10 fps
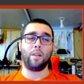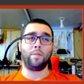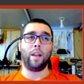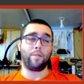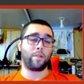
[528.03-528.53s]

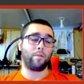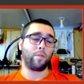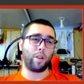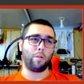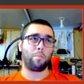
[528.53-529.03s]
lift.
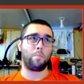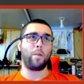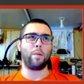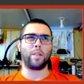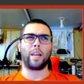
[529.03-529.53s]
So
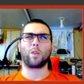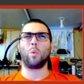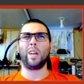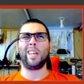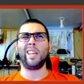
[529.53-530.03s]
it was like
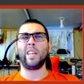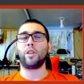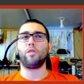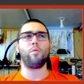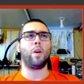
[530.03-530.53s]

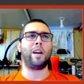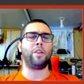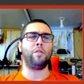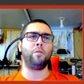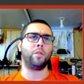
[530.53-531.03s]
22 odd
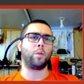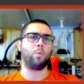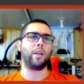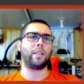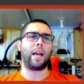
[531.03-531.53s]
newtons
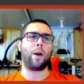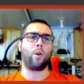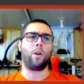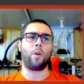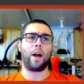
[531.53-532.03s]
was
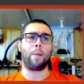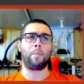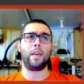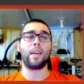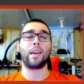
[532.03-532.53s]
our
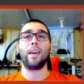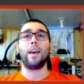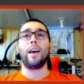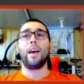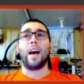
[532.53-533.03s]
peak,
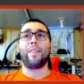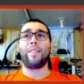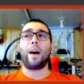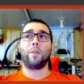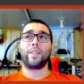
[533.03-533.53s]
and
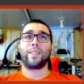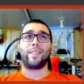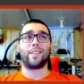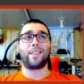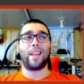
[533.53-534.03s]
that was
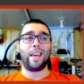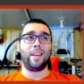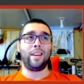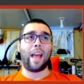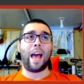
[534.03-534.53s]

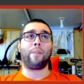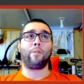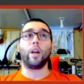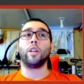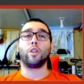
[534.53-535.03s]
sustained
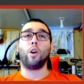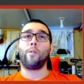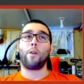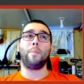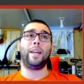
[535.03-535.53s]
average
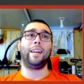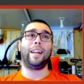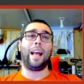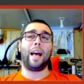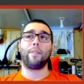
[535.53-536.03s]
over a minute and a
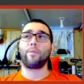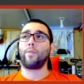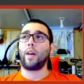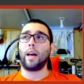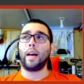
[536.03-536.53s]
half.
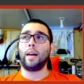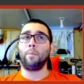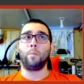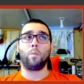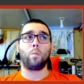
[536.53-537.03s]

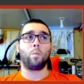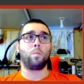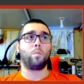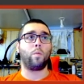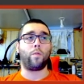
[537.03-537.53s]

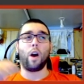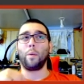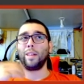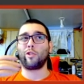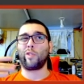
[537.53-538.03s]

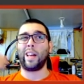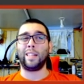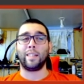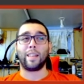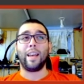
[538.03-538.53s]
Following the
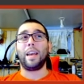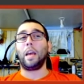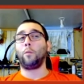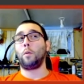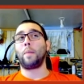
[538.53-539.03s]
trends,
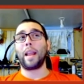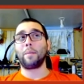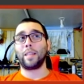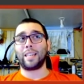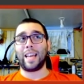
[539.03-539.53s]
if we'd been
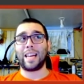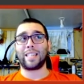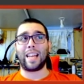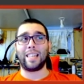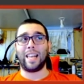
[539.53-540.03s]
able to
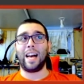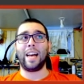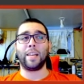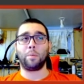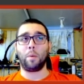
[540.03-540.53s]
test as
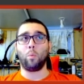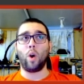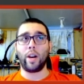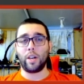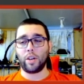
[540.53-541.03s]
high as we
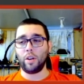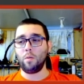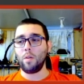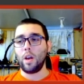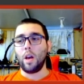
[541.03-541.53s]
wanted
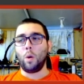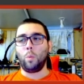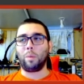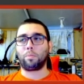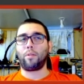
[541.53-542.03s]
to,
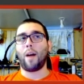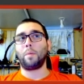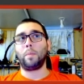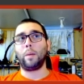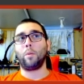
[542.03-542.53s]
we
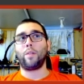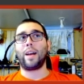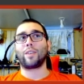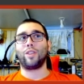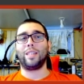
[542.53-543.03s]
probably would have
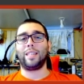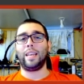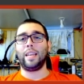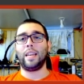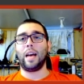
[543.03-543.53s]
actually seen